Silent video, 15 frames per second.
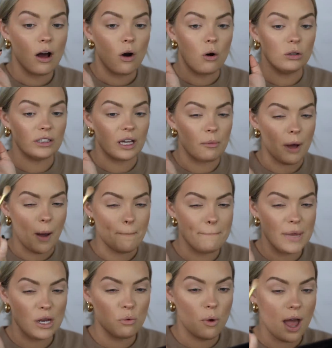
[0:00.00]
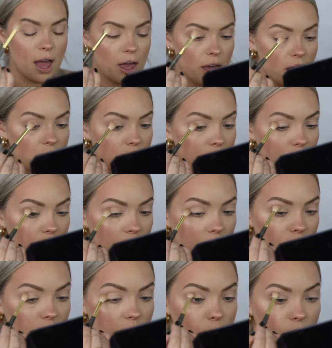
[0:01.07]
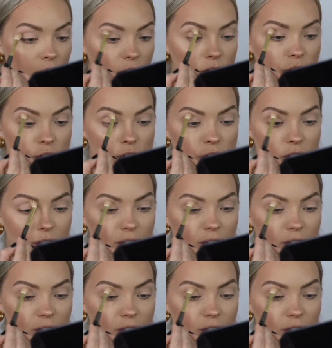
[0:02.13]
holding about midway on the brush,